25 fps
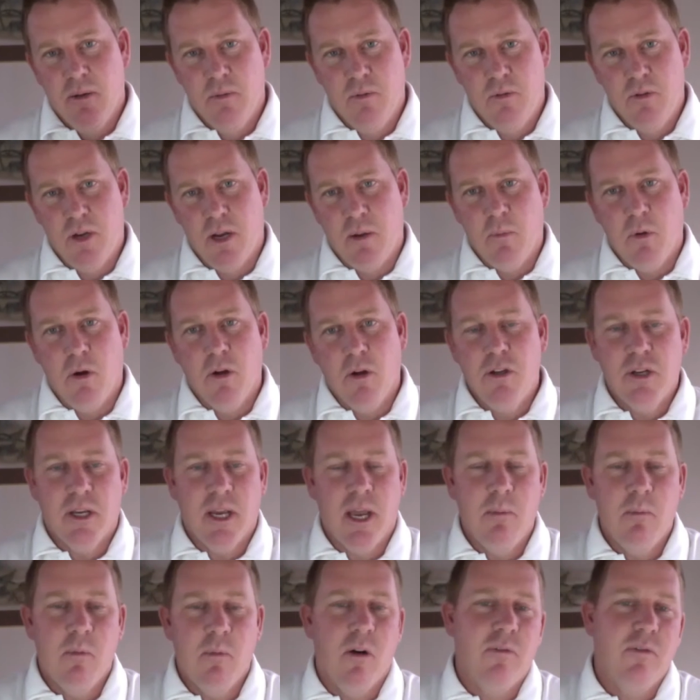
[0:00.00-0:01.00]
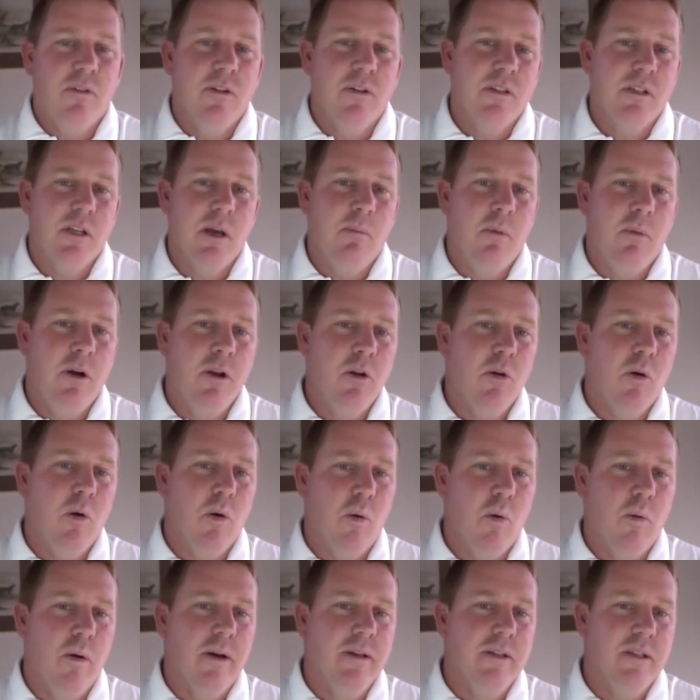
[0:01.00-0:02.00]
try and mold your game after someone,
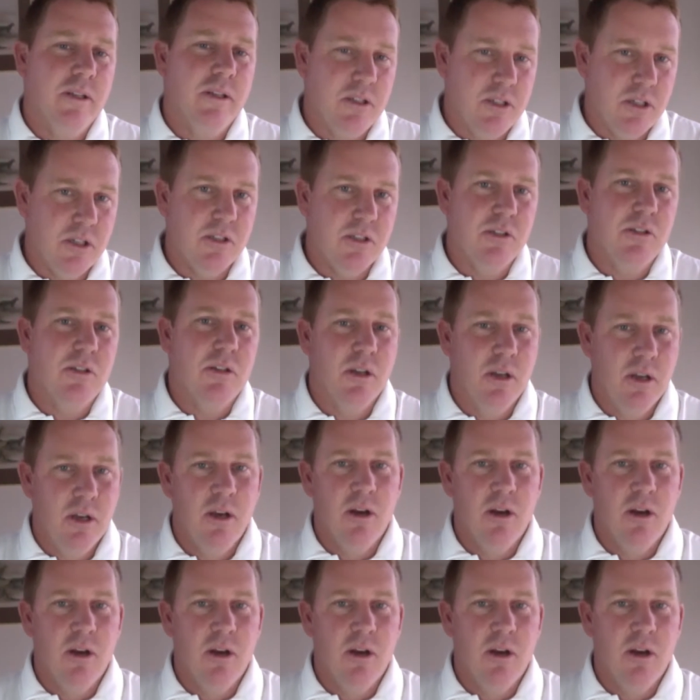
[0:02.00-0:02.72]
or was it just